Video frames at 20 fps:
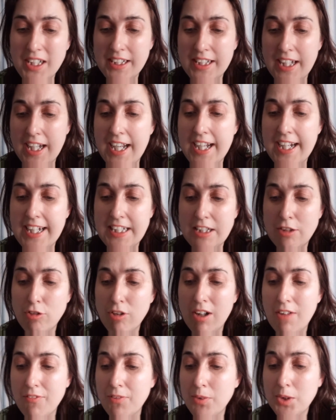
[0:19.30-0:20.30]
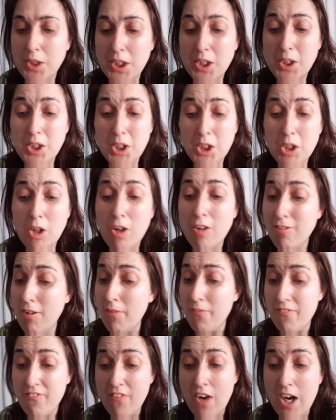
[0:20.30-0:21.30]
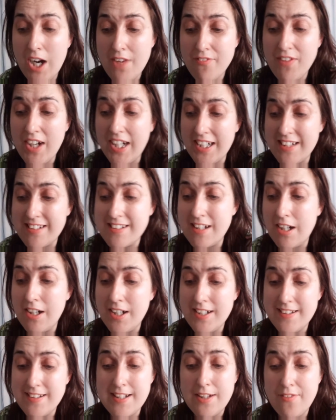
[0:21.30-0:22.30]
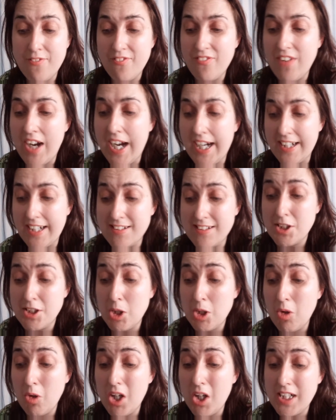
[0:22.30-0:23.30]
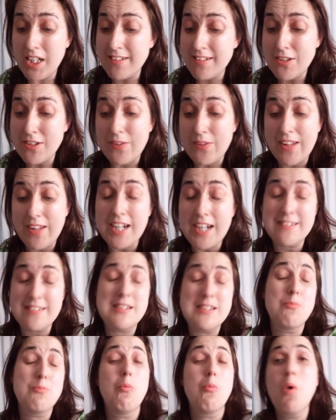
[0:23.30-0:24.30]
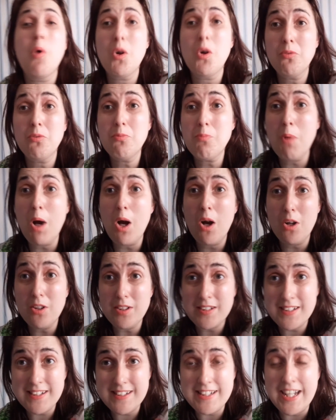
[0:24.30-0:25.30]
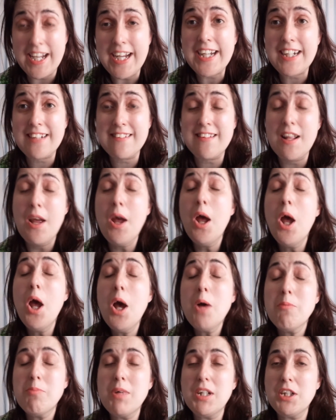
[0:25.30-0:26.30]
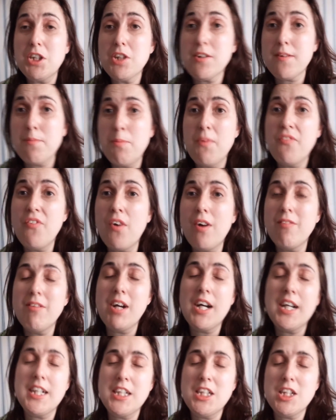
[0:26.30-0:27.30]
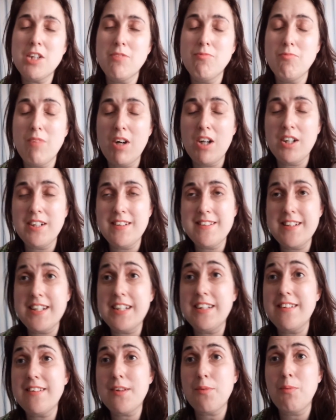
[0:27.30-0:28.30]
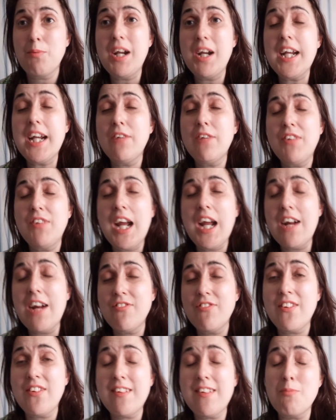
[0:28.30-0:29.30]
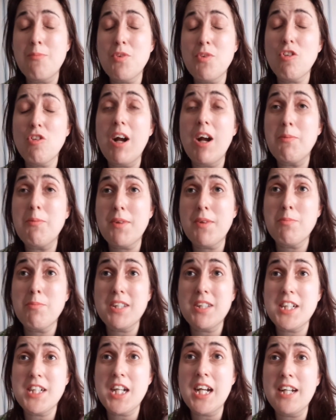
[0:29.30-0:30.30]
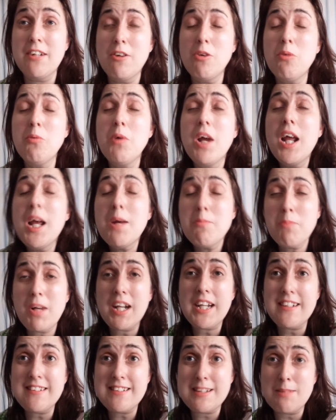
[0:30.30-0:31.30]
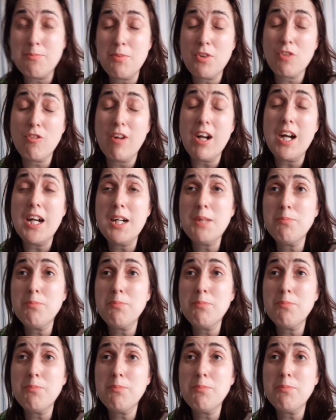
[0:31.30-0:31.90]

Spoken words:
a Travel News Europe 5 Exciting Facts July 2001 Part 6. But just before I jump right into it, if you haven't subscribed to my channel, please subscribe.